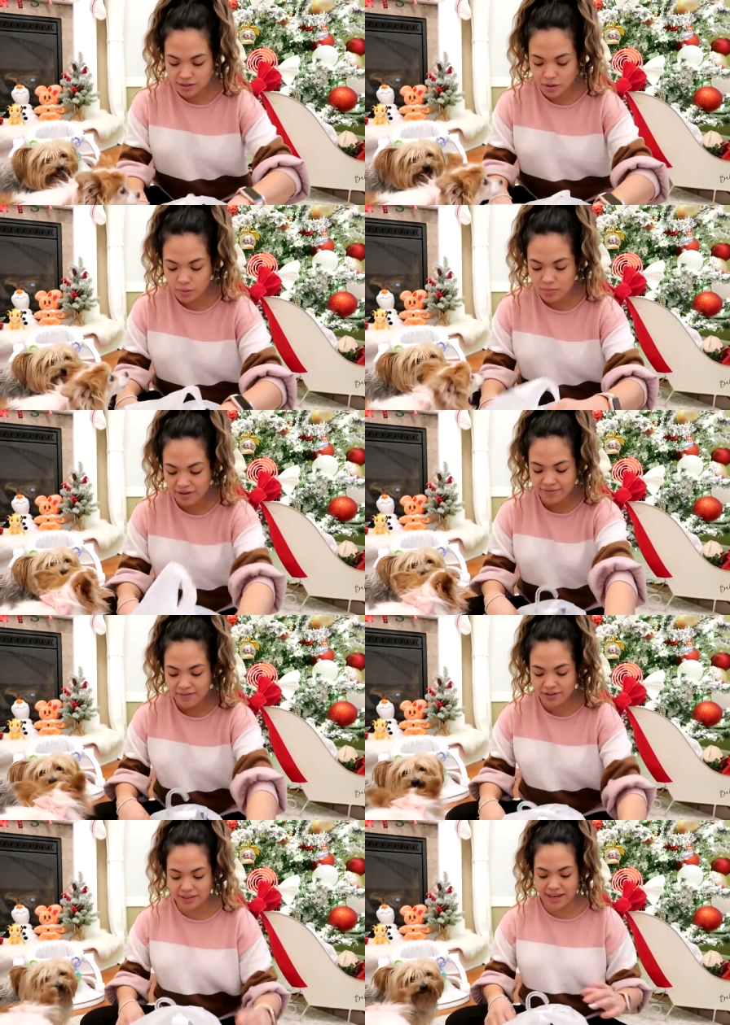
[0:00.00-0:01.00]
So my
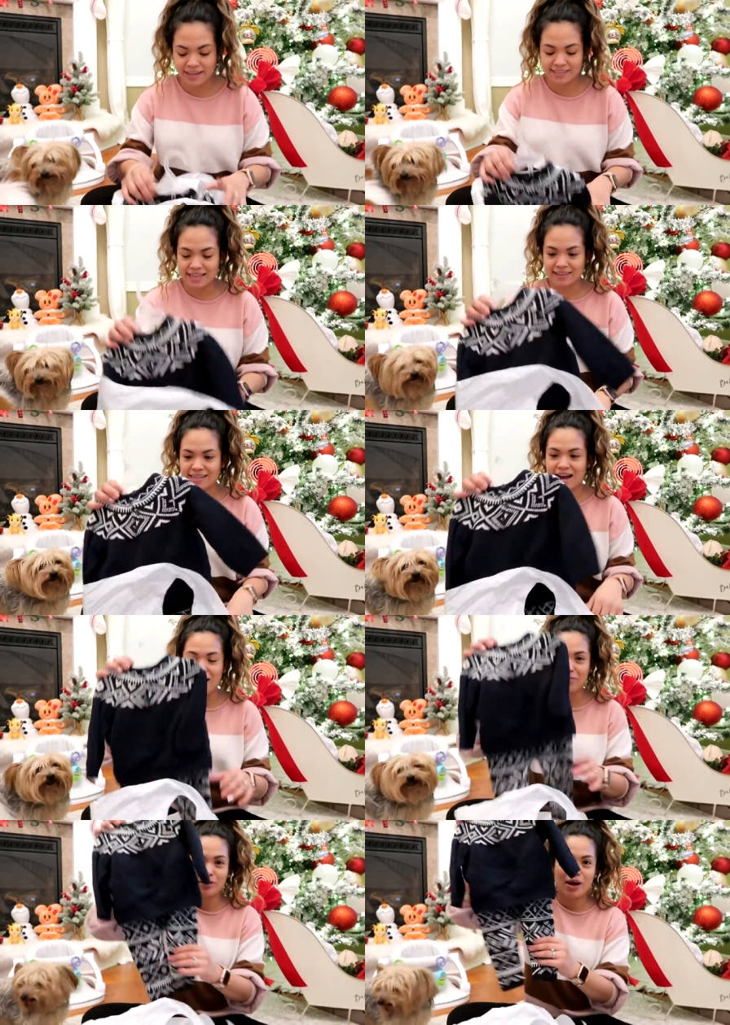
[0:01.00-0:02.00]
favorite thing is at the
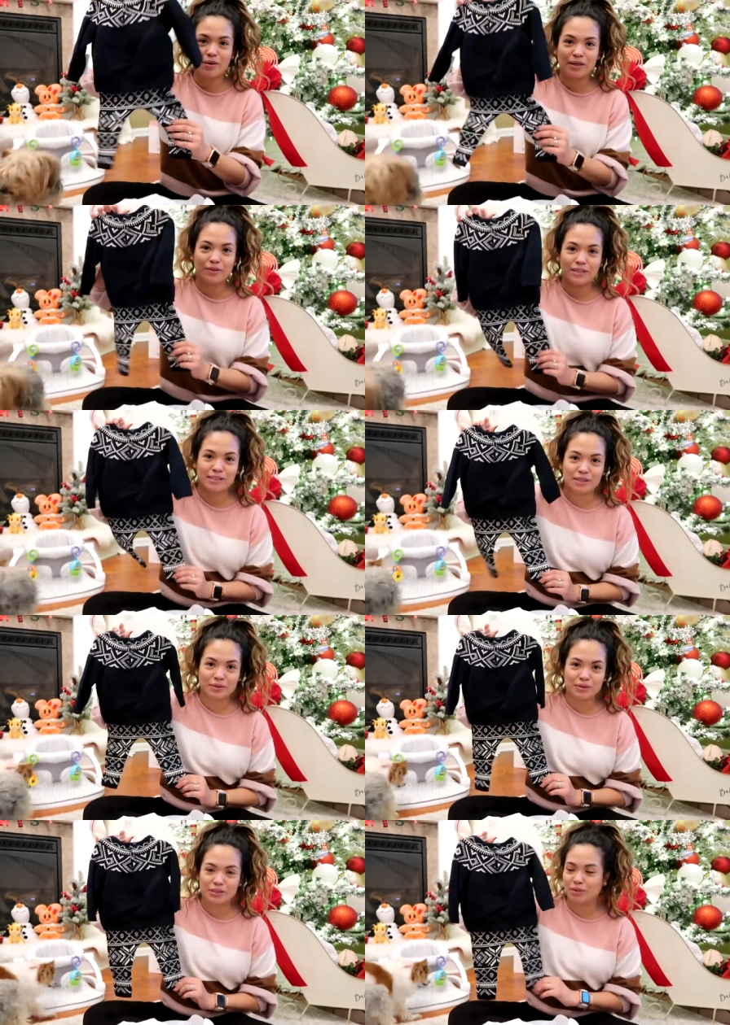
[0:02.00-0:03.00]
top. Look how cute this
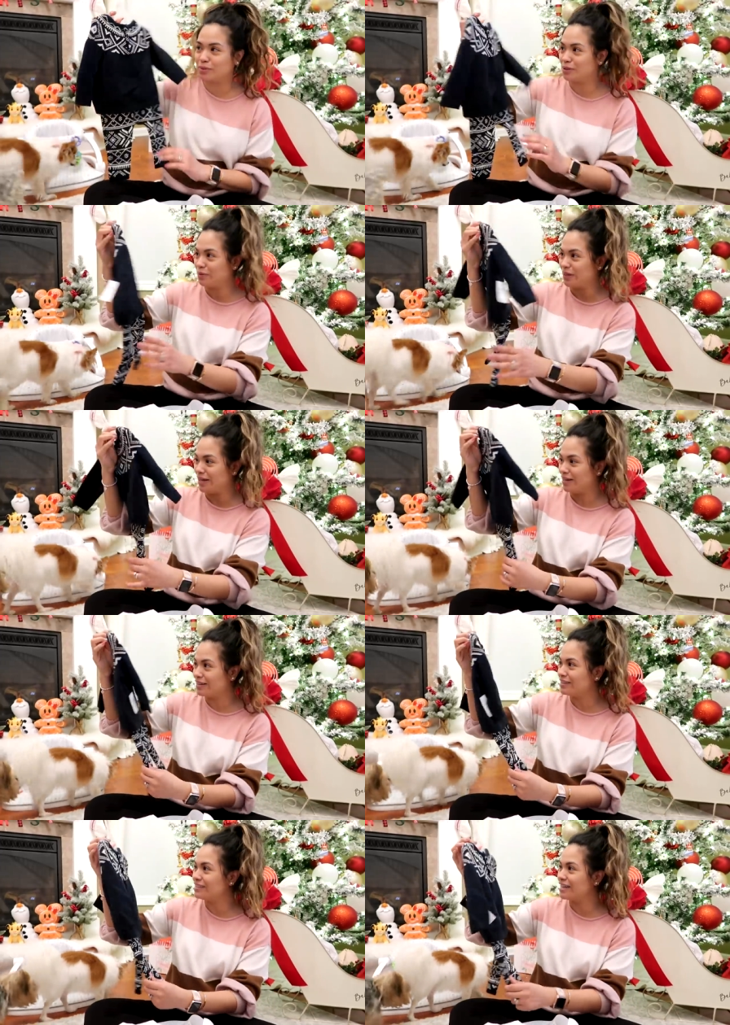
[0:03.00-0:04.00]
little jumpsuit
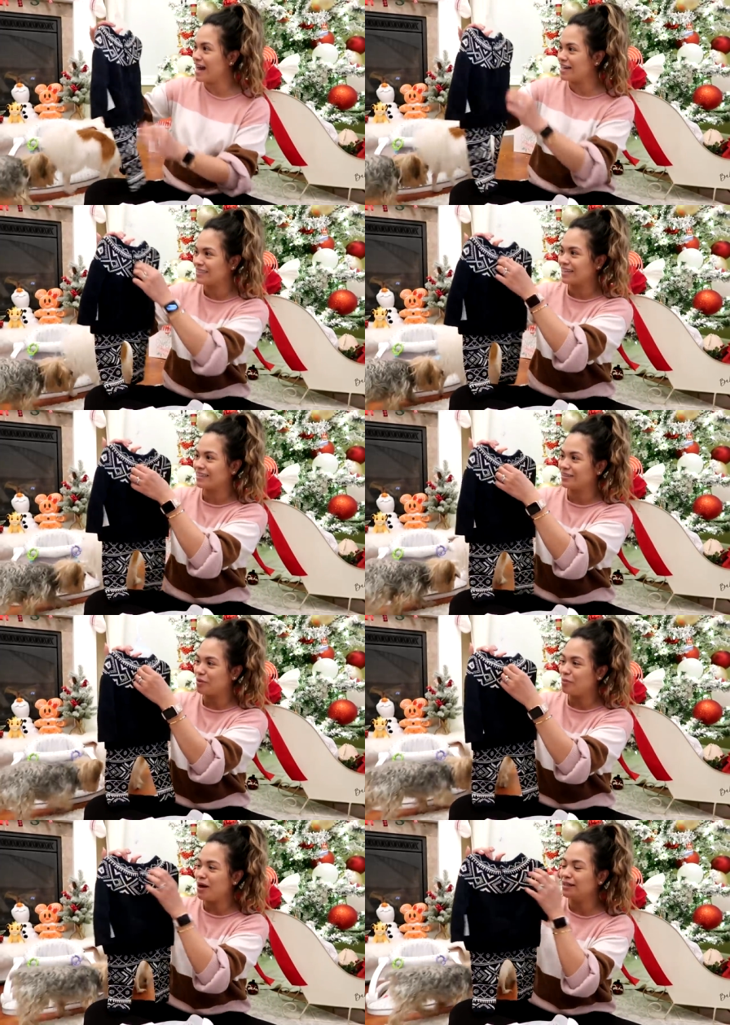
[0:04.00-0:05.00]
is. It has like the
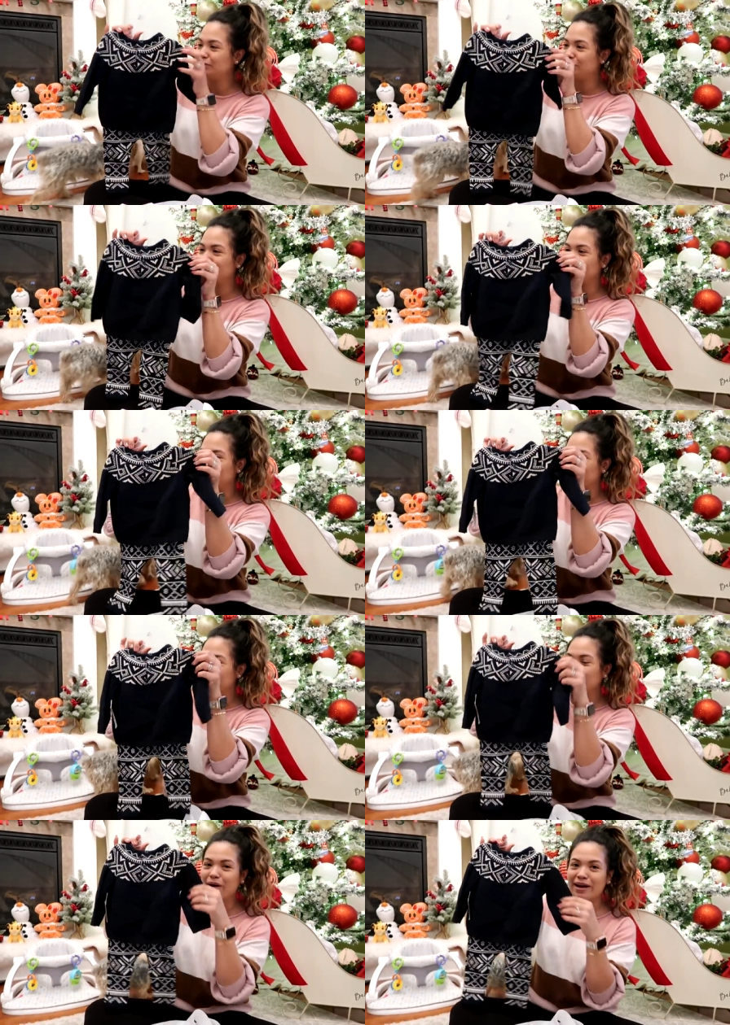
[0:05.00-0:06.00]
little buttons with the little
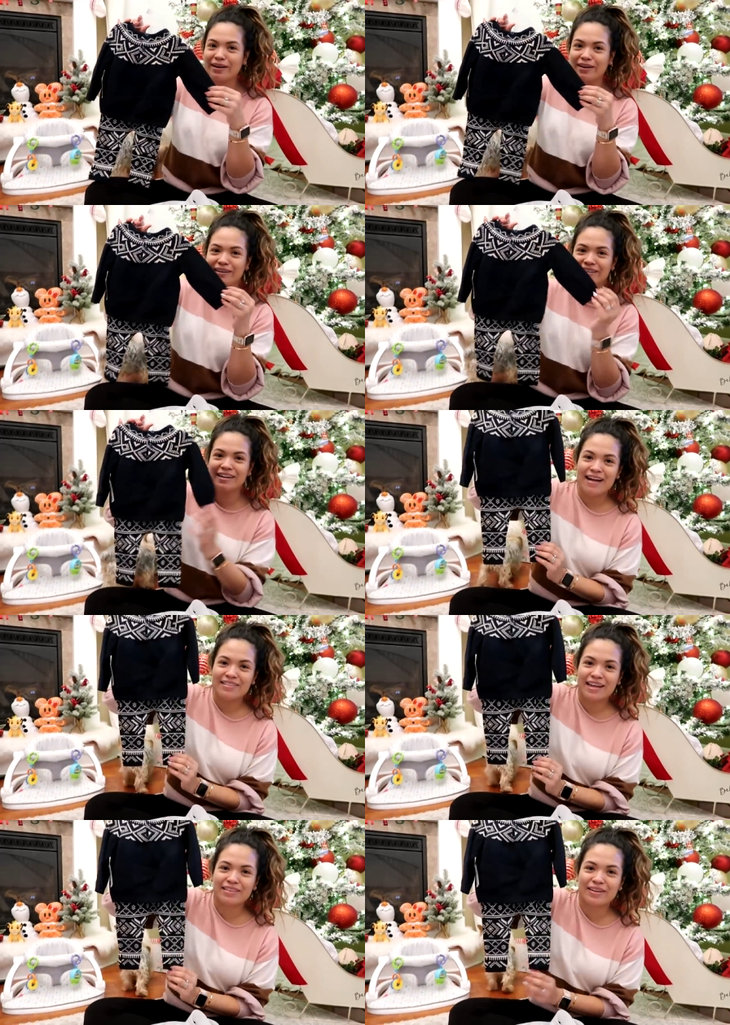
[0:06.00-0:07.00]
sweater.
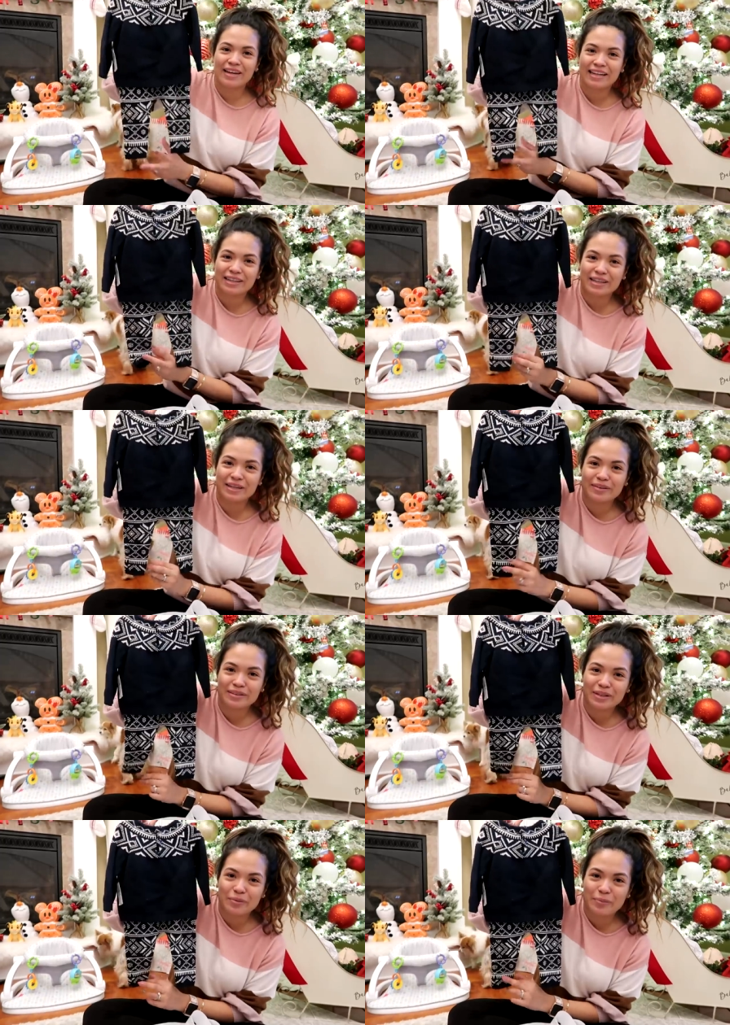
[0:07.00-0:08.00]
And then look at the
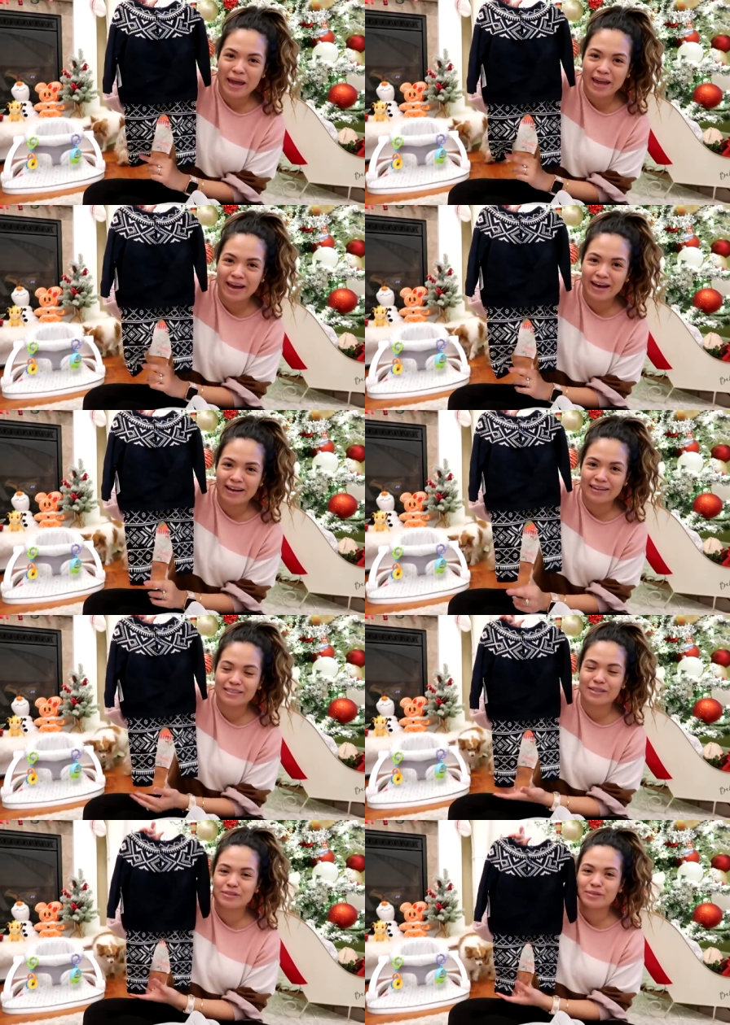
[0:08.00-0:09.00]
cute little
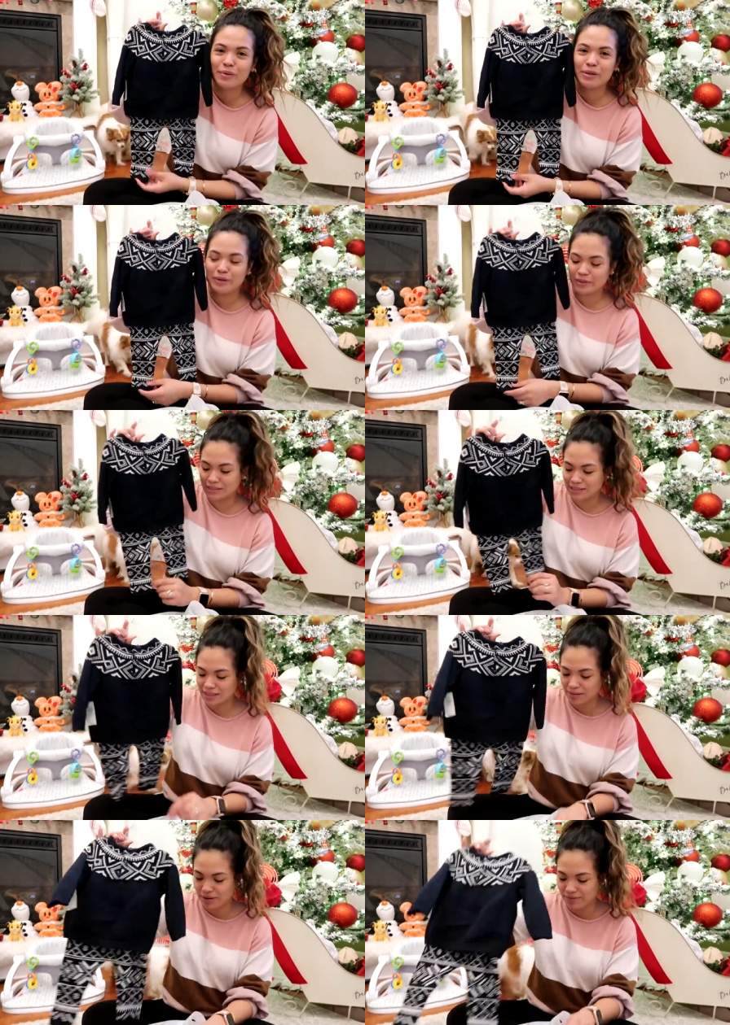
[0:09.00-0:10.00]
pants. They're so cute. This is
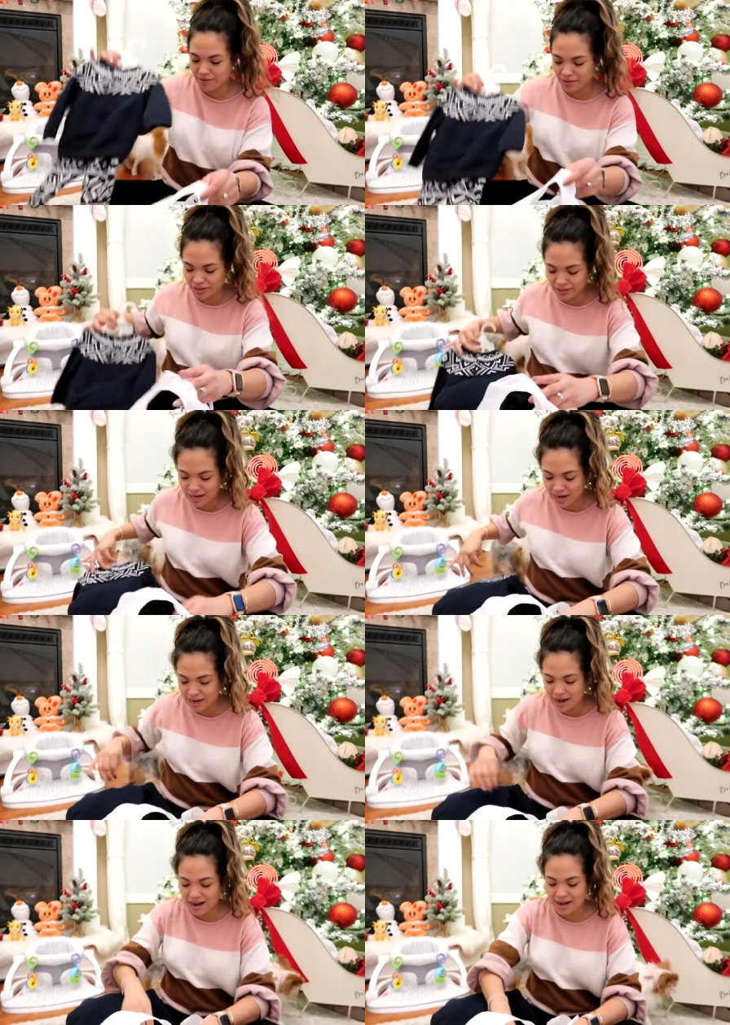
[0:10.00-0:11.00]
like my favorite thing that I
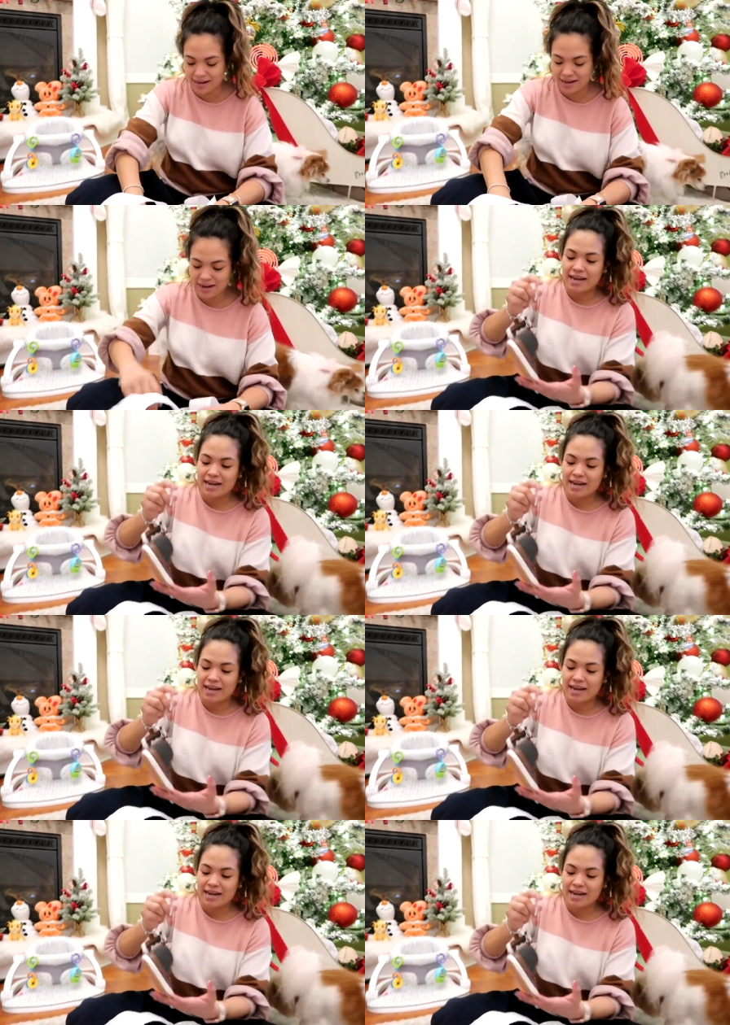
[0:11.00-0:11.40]
got.